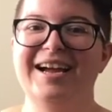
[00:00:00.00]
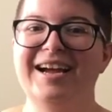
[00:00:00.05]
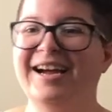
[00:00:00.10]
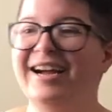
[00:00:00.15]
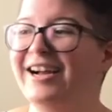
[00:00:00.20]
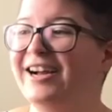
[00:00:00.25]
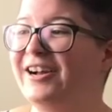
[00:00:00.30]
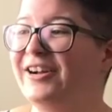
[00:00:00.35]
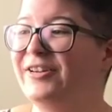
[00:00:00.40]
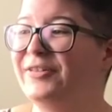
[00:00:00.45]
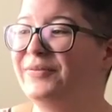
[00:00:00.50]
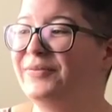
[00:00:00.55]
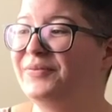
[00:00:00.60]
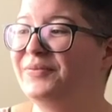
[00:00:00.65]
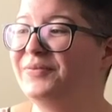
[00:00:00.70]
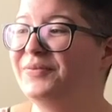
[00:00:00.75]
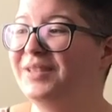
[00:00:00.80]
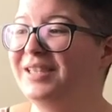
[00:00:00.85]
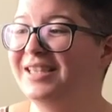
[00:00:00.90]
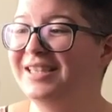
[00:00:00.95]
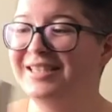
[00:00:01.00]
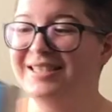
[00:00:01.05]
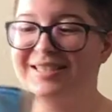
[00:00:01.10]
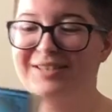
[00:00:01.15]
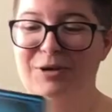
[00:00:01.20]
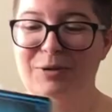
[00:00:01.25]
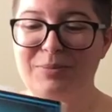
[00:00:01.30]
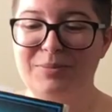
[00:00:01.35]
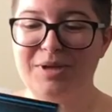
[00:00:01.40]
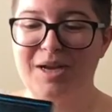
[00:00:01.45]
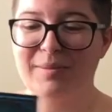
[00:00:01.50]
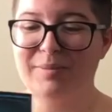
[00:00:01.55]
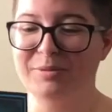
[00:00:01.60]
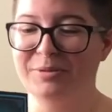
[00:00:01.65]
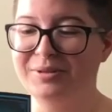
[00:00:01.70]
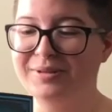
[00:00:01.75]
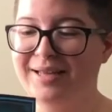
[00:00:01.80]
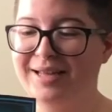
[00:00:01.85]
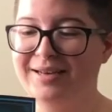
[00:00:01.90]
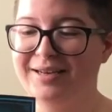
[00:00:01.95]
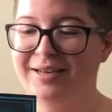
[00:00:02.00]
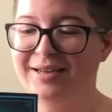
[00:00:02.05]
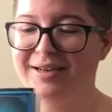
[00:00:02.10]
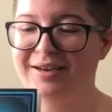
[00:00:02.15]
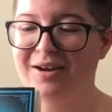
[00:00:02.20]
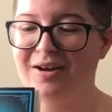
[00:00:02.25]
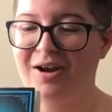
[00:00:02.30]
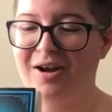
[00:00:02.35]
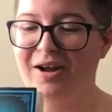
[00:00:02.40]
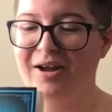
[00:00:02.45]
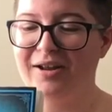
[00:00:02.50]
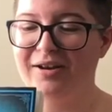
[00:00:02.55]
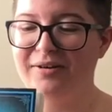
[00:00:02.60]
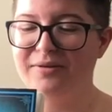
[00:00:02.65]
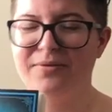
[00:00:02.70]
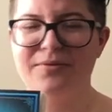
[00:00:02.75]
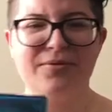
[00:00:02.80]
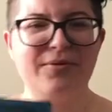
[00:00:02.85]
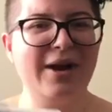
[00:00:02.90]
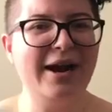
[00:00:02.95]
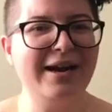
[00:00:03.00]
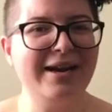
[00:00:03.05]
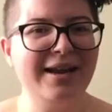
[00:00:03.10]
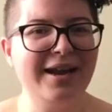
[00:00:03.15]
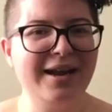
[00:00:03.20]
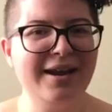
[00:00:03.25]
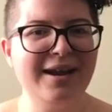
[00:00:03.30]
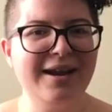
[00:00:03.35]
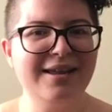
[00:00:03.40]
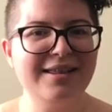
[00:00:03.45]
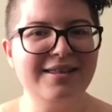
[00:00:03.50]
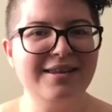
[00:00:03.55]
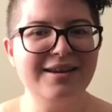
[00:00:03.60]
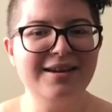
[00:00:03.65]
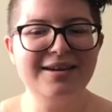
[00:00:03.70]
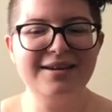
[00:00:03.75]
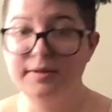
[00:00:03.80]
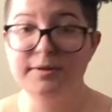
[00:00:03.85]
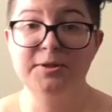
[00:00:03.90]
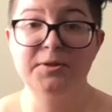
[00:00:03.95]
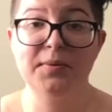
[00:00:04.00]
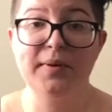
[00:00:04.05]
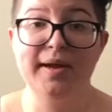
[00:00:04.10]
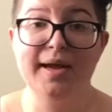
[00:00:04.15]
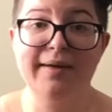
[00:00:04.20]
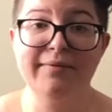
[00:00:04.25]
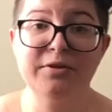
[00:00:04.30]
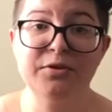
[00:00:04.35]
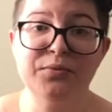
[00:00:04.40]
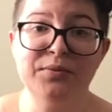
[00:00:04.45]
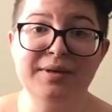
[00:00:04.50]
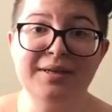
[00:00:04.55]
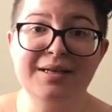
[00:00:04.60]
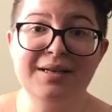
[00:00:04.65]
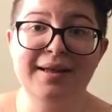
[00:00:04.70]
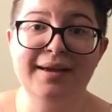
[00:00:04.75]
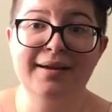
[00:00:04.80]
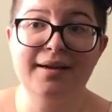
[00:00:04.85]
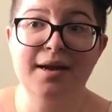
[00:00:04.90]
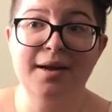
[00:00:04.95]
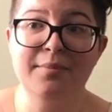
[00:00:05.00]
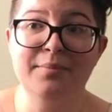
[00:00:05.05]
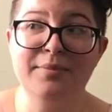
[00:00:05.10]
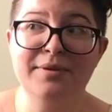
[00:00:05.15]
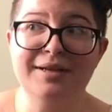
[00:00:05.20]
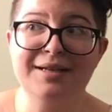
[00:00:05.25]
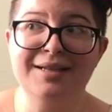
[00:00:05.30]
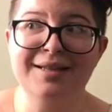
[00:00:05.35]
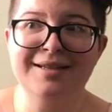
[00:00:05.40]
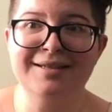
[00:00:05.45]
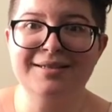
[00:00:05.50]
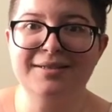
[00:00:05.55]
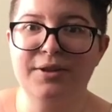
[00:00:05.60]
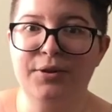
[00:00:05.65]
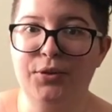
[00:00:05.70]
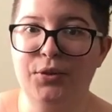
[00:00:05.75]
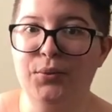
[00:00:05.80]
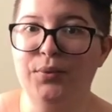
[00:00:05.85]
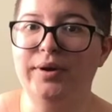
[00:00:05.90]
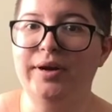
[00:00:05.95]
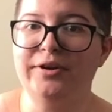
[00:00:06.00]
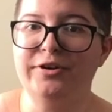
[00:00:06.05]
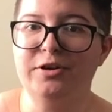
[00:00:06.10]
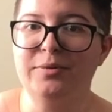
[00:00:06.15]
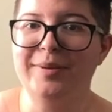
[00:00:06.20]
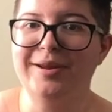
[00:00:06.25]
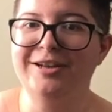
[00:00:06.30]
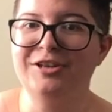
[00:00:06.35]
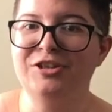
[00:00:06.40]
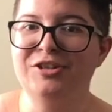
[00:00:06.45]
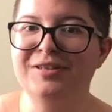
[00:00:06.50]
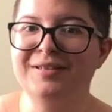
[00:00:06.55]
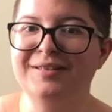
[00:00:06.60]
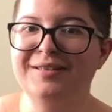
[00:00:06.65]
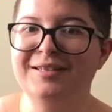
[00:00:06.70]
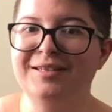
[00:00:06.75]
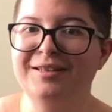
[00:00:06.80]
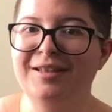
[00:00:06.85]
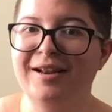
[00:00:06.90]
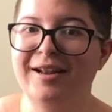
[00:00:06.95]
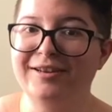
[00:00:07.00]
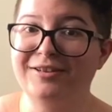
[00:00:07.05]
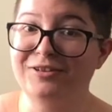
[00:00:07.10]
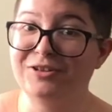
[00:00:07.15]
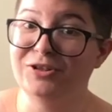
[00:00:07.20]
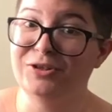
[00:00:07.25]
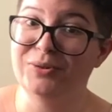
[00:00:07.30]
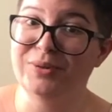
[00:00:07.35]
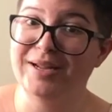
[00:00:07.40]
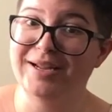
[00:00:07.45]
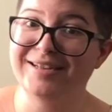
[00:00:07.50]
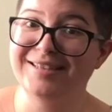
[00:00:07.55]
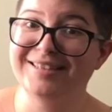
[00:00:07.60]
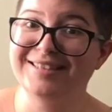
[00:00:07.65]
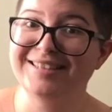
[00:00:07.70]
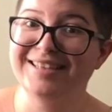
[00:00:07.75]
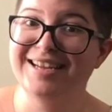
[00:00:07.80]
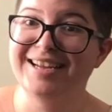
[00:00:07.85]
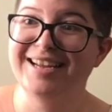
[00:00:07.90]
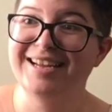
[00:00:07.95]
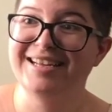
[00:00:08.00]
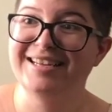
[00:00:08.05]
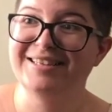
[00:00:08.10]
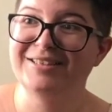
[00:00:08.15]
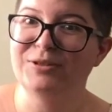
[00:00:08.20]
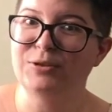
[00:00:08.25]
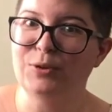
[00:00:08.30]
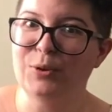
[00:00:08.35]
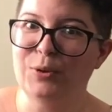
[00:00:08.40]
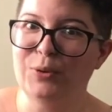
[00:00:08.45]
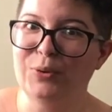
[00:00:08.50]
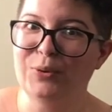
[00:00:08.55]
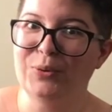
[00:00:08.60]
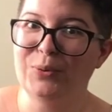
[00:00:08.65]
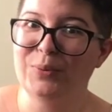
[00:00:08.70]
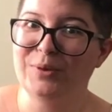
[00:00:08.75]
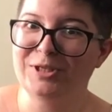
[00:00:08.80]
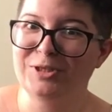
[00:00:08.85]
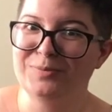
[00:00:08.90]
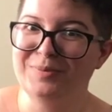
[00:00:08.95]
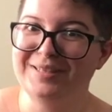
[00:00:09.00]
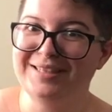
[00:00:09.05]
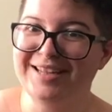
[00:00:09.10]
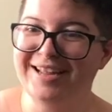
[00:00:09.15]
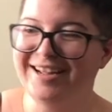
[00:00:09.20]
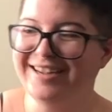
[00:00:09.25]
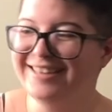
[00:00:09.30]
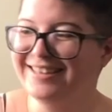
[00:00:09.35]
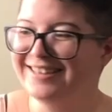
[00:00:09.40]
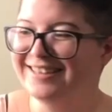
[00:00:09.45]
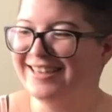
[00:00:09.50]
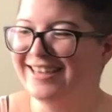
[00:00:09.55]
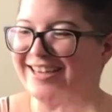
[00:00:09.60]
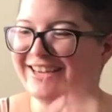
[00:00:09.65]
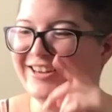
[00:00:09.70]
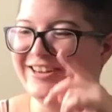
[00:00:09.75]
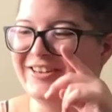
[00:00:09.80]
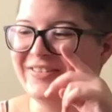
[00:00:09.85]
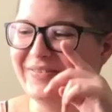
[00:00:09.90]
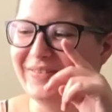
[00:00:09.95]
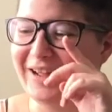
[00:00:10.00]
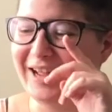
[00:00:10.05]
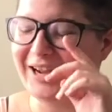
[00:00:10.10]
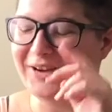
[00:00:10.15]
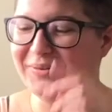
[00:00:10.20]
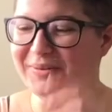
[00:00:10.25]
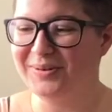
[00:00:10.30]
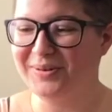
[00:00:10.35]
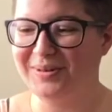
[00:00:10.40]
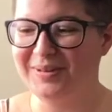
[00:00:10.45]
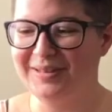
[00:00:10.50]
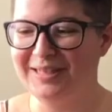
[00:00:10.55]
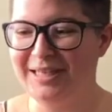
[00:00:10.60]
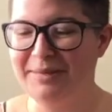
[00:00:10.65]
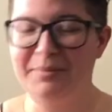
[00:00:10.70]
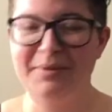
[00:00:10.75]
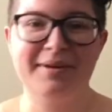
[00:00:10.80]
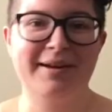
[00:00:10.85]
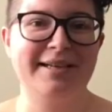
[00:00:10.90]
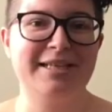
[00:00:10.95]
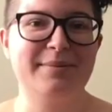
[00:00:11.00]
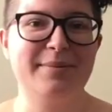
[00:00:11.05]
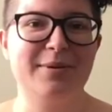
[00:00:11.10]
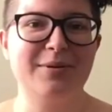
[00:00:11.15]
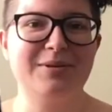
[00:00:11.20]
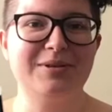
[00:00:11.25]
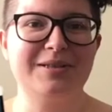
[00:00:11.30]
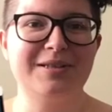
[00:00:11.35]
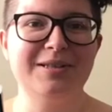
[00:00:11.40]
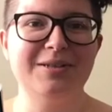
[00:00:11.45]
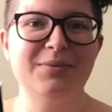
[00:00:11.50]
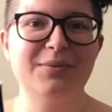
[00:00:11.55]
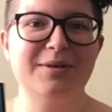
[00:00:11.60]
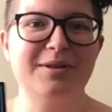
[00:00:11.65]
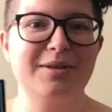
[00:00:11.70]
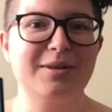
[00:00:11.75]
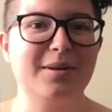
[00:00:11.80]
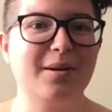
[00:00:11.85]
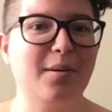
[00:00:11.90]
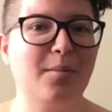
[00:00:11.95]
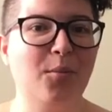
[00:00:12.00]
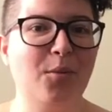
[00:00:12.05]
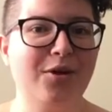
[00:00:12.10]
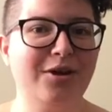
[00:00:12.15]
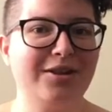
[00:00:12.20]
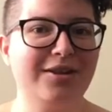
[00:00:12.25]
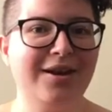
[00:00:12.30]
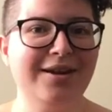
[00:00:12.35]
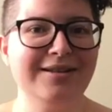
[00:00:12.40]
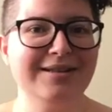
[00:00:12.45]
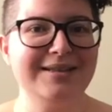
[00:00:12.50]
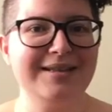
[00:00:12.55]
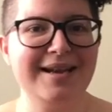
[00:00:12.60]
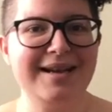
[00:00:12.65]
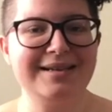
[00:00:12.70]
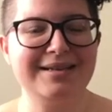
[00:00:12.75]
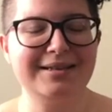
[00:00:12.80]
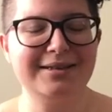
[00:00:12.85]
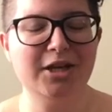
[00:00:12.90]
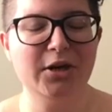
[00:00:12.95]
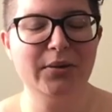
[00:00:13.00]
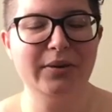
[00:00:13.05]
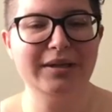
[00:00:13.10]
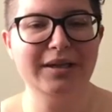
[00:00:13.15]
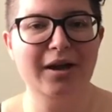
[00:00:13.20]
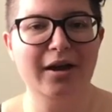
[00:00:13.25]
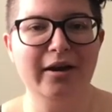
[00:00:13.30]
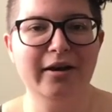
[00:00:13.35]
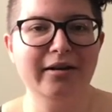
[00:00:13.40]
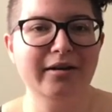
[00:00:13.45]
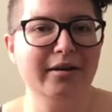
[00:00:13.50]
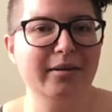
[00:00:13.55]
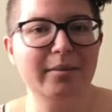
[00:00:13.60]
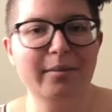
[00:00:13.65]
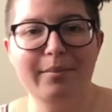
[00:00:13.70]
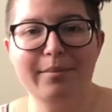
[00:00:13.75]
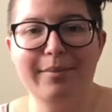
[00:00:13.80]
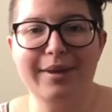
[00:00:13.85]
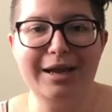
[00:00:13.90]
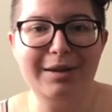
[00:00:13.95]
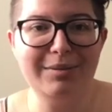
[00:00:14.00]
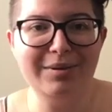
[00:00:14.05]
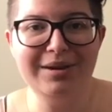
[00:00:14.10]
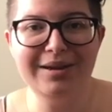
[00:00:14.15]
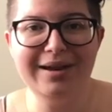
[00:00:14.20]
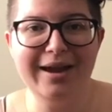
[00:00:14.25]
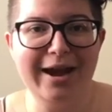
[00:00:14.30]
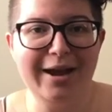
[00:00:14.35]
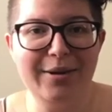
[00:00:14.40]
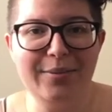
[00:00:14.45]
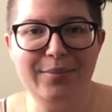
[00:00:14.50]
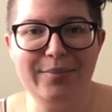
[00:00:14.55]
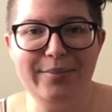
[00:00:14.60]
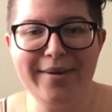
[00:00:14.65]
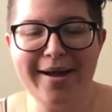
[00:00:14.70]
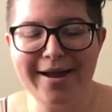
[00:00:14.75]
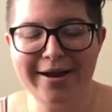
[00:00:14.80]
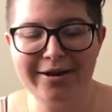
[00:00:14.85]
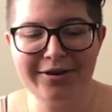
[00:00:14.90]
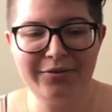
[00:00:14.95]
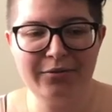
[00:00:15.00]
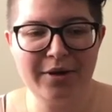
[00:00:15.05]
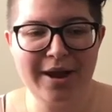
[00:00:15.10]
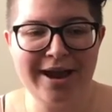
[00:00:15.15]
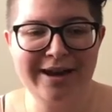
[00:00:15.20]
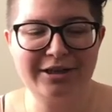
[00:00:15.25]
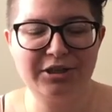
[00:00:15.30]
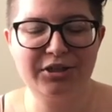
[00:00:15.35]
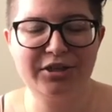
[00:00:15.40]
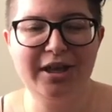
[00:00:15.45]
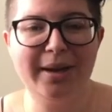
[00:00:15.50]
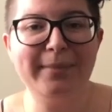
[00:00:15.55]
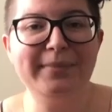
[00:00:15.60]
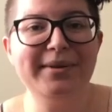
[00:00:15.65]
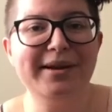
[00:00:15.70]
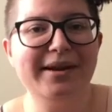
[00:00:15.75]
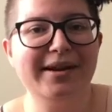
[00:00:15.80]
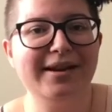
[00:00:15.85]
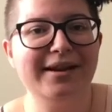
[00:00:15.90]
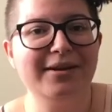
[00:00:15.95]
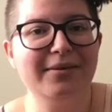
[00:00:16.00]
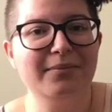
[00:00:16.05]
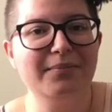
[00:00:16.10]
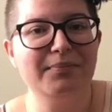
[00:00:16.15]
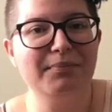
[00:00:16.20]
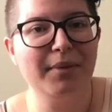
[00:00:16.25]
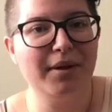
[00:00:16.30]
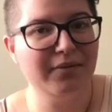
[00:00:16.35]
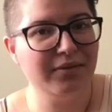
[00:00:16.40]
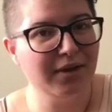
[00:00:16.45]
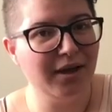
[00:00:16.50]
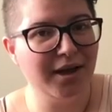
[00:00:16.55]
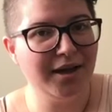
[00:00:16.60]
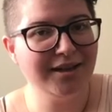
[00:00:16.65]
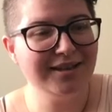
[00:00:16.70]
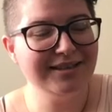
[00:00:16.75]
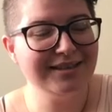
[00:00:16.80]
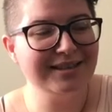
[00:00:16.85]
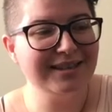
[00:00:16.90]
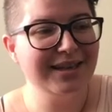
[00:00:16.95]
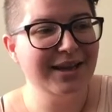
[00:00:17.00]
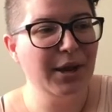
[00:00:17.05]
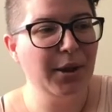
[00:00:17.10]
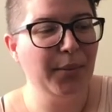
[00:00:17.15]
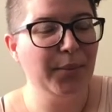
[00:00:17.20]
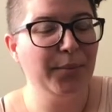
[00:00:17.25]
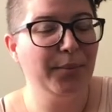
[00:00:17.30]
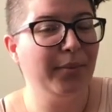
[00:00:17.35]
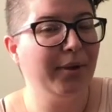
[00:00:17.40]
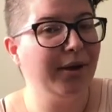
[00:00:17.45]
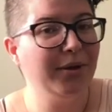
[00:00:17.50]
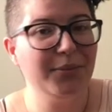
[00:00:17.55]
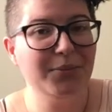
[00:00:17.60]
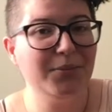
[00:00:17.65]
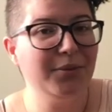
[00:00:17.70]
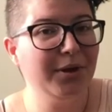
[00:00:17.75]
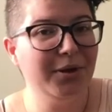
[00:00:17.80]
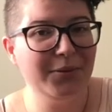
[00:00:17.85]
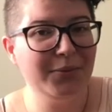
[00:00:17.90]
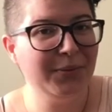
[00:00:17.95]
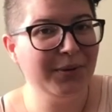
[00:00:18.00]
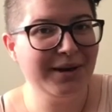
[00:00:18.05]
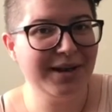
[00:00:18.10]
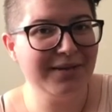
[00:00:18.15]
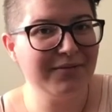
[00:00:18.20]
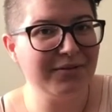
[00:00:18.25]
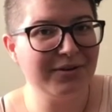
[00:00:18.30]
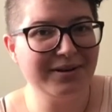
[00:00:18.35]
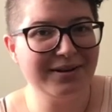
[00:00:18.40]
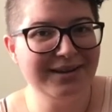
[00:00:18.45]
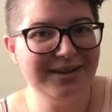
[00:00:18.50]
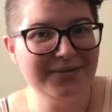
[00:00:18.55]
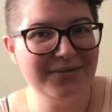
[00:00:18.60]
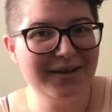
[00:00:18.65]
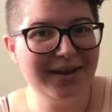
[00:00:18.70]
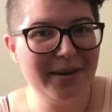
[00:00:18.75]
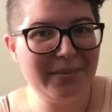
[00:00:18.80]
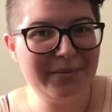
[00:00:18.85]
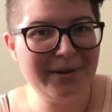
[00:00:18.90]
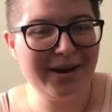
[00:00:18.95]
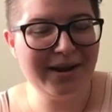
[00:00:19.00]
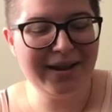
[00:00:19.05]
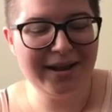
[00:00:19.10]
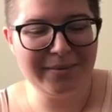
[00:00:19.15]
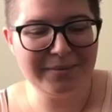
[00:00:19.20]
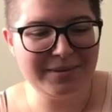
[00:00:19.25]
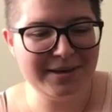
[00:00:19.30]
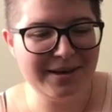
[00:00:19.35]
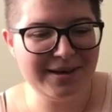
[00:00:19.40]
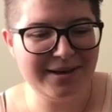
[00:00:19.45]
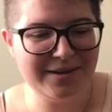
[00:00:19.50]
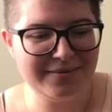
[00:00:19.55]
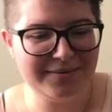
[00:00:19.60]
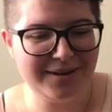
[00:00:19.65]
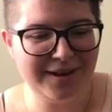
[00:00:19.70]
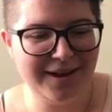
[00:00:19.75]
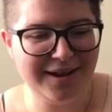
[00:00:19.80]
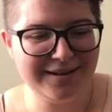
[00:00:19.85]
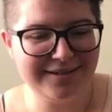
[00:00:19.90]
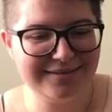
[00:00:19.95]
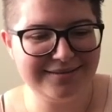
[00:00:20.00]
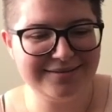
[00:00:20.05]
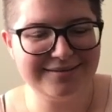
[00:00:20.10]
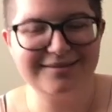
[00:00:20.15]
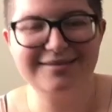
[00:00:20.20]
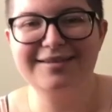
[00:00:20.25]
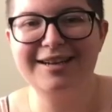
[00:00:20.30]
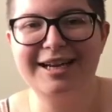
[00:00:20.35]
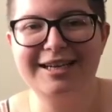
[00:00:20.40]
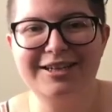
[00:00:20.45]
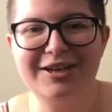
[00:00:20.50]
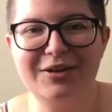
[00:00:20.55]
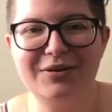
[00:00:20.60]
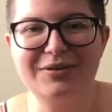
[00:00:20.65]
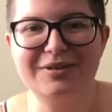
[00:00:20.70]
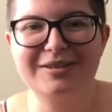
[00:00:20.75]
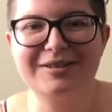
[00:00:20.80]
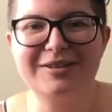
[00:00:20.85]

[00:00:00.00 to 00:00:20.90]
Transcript: Because Tome Topple is ending on Friday, I think. So I have to read like a bit less than 300 pages in the next 2 days. So wish me luck. I will keep you guys posted with more thoughts as I go along. Maybe. I'm bad at actually updating my vlogs, but whatever. If I update, I update. If not, I don't.